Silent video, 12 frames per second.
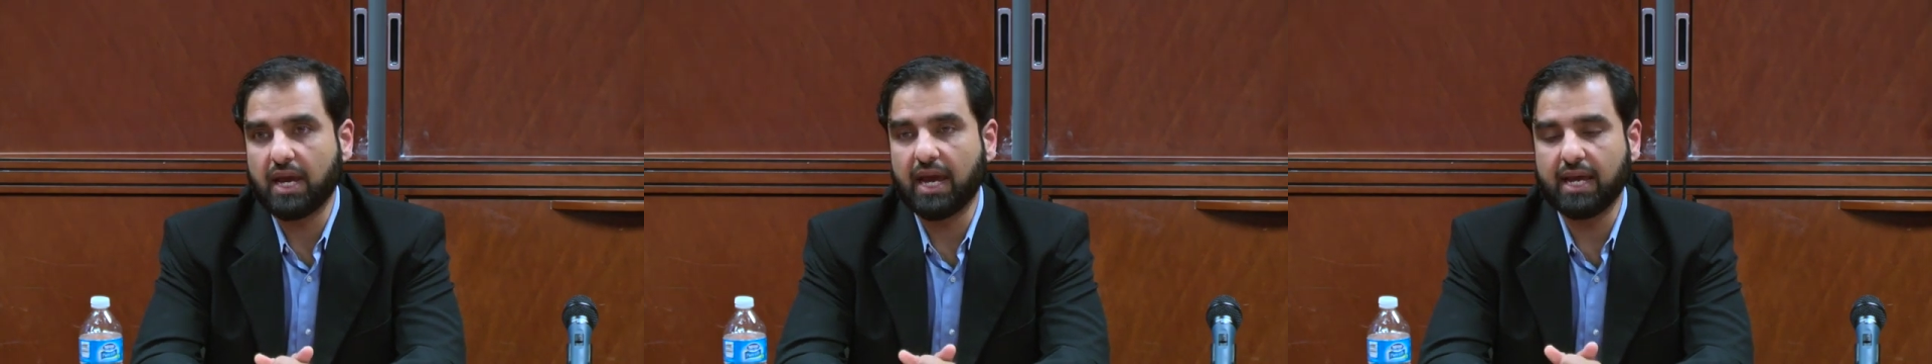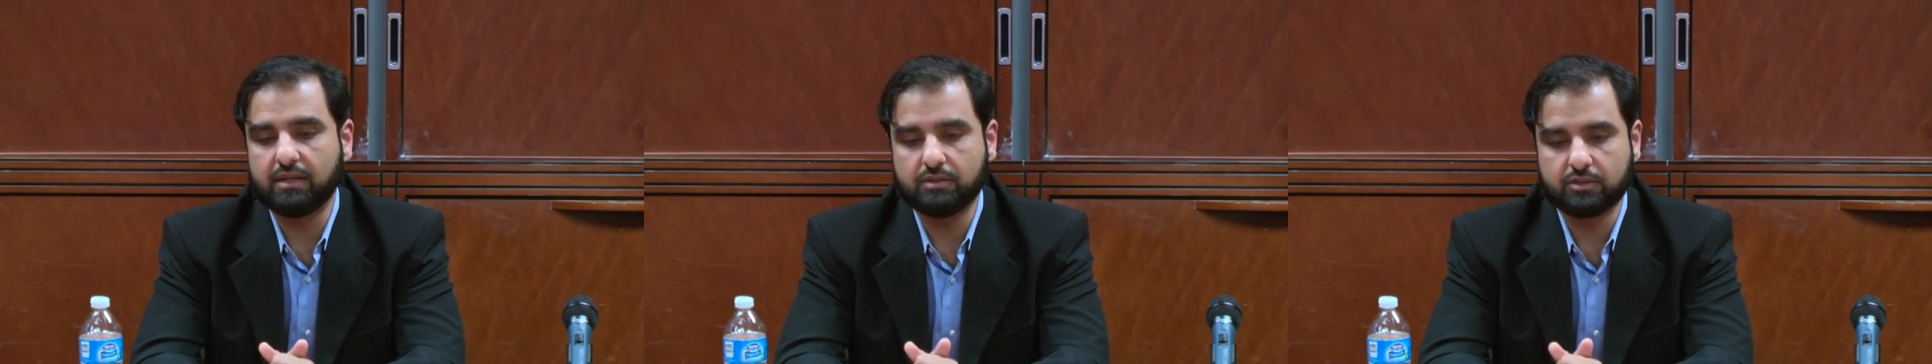
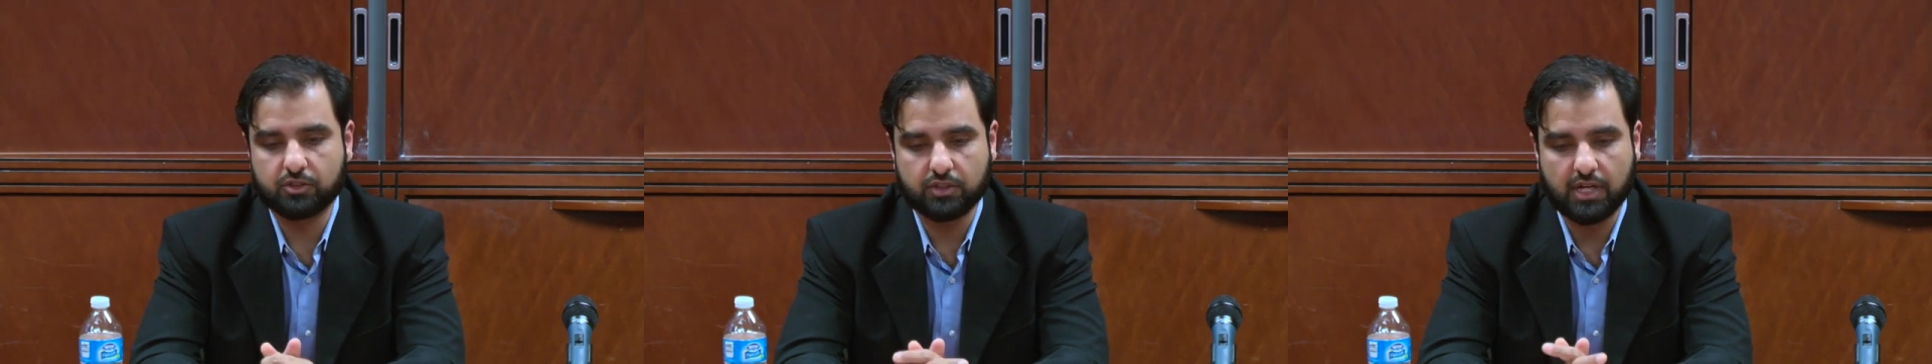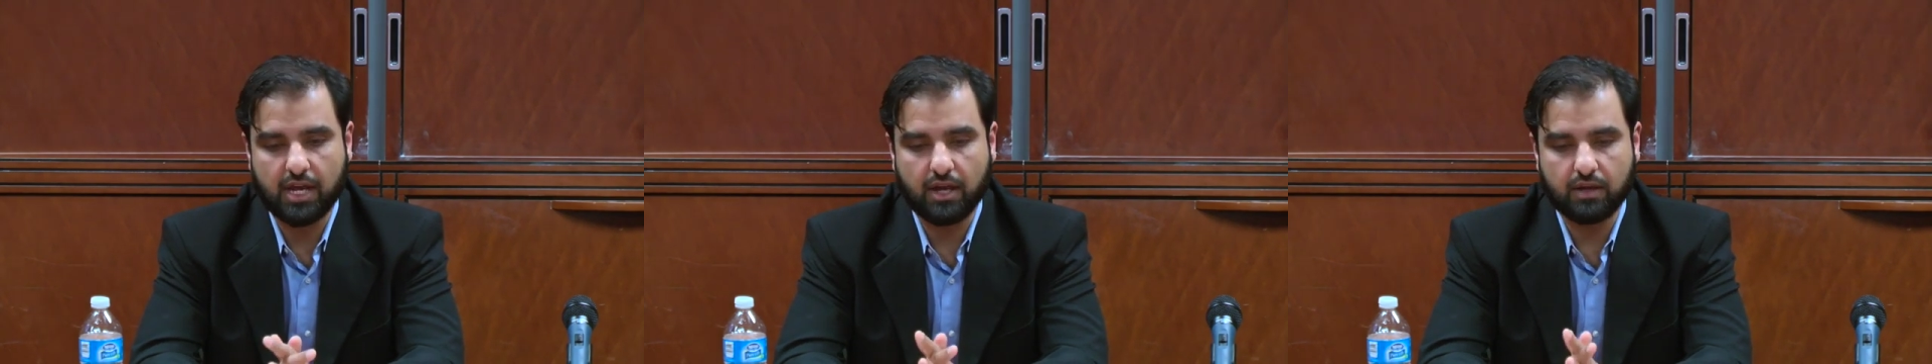And
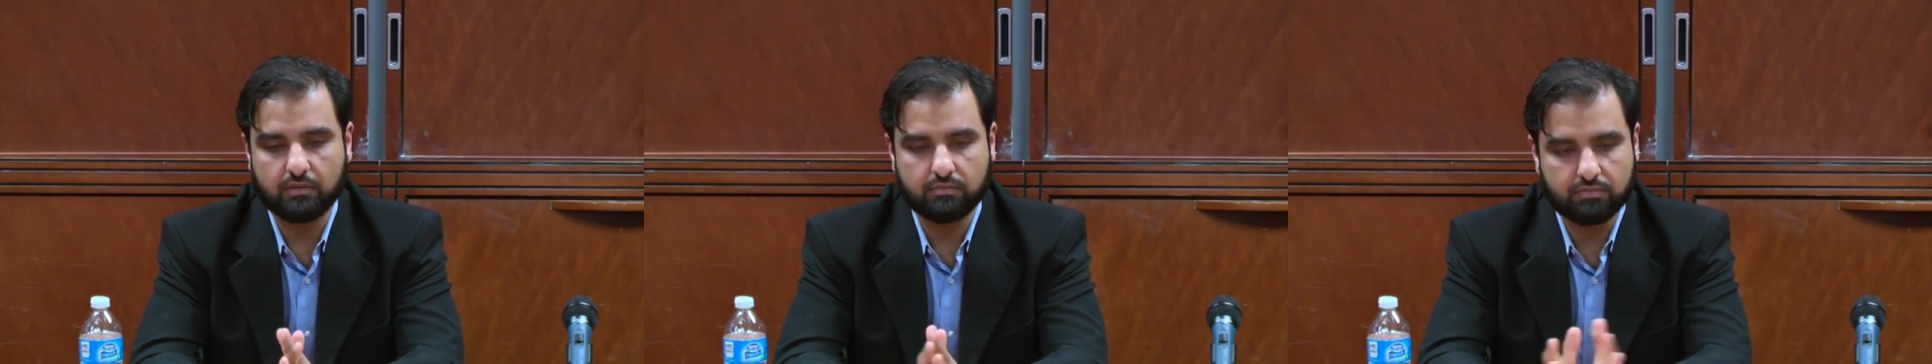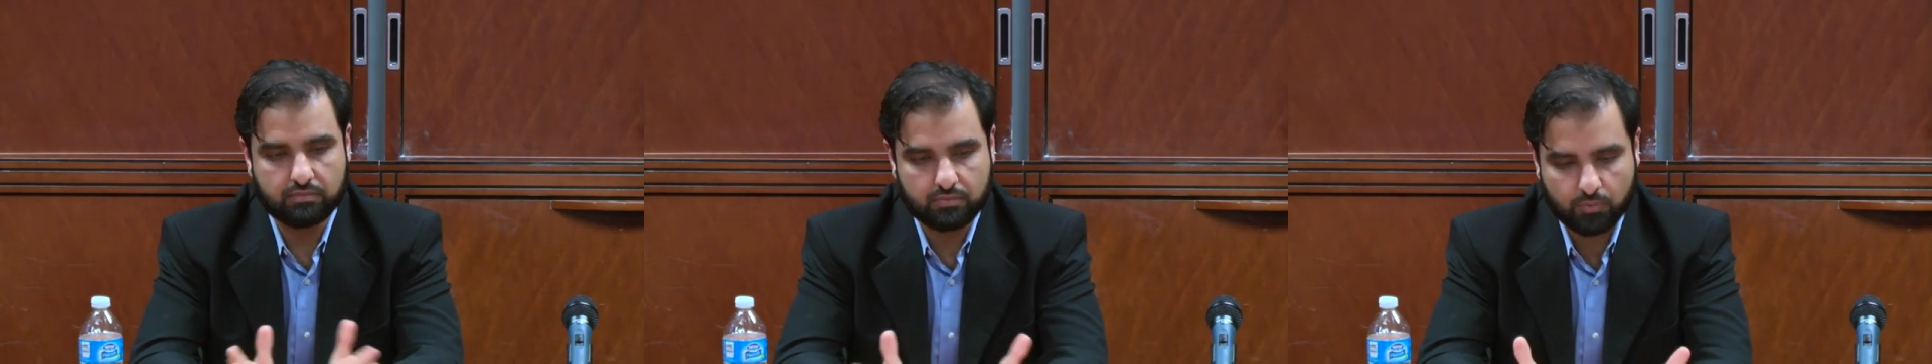
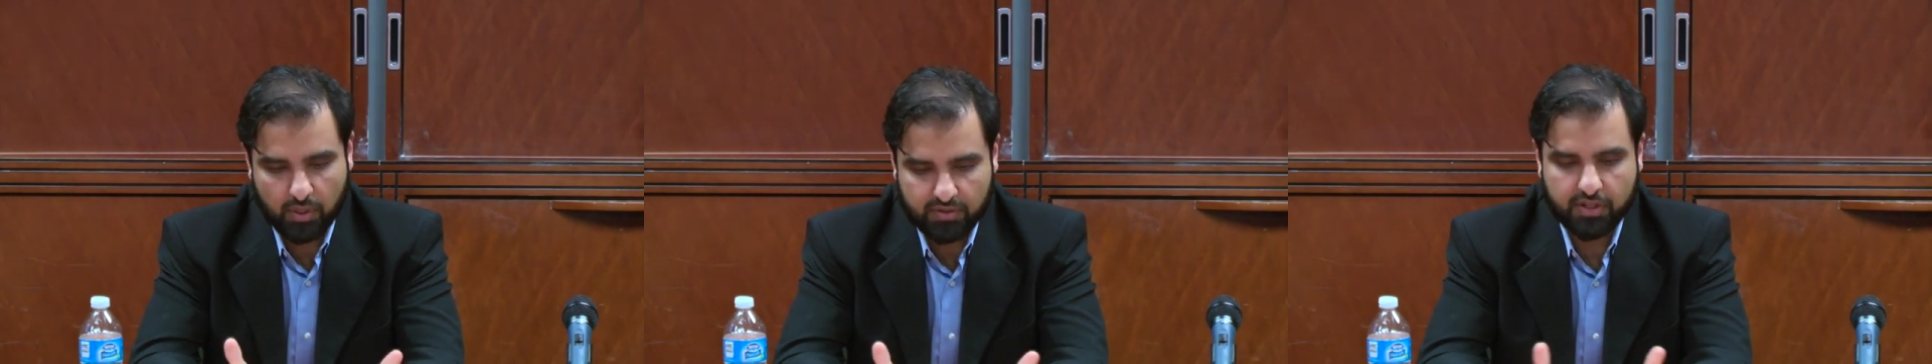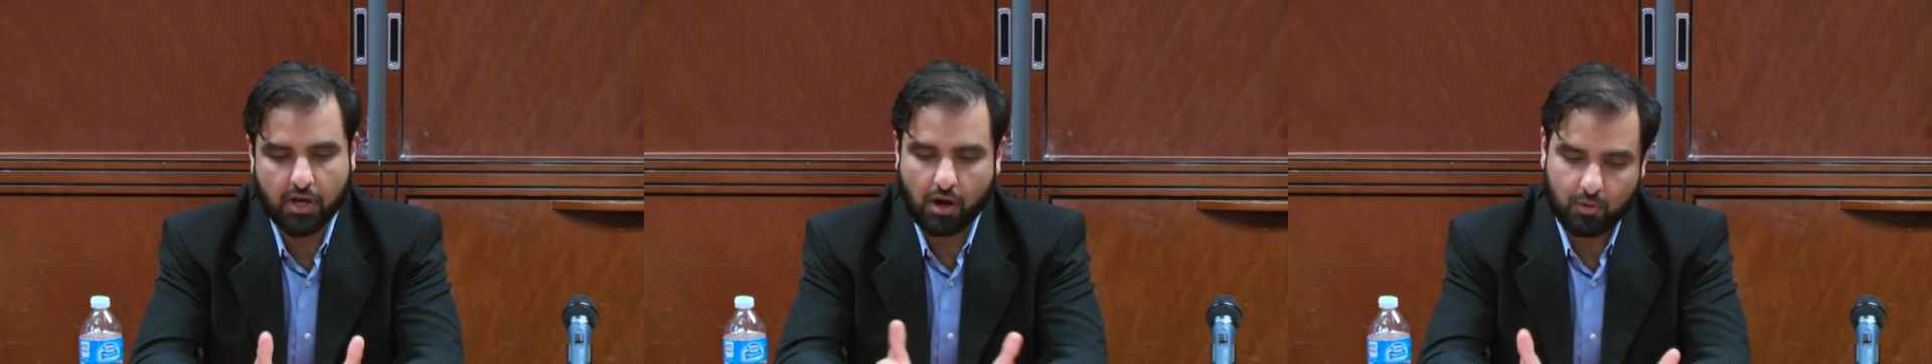
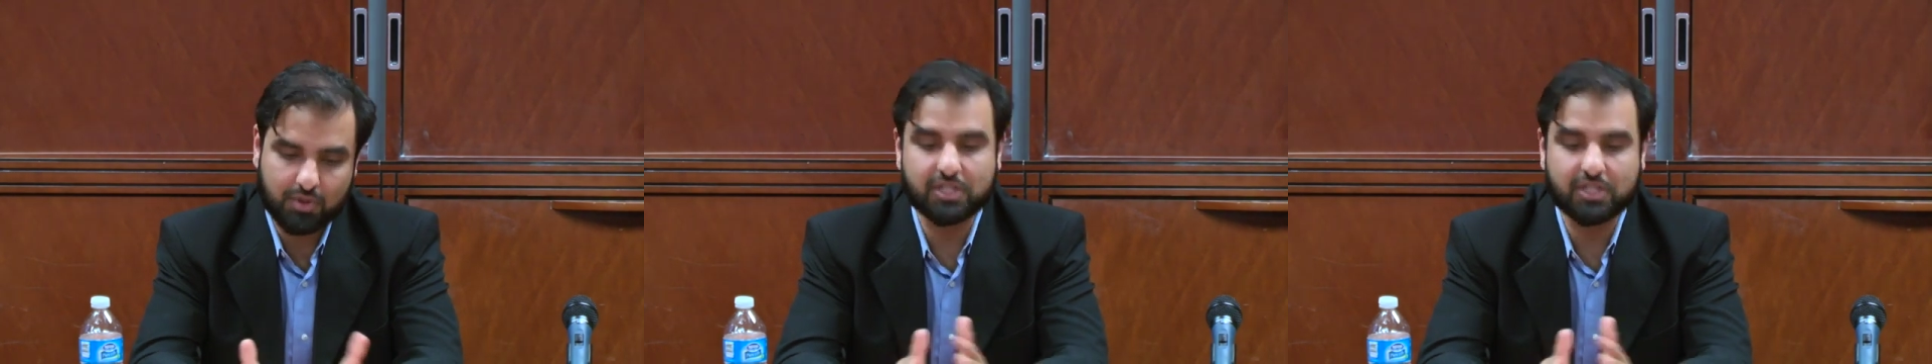what they are,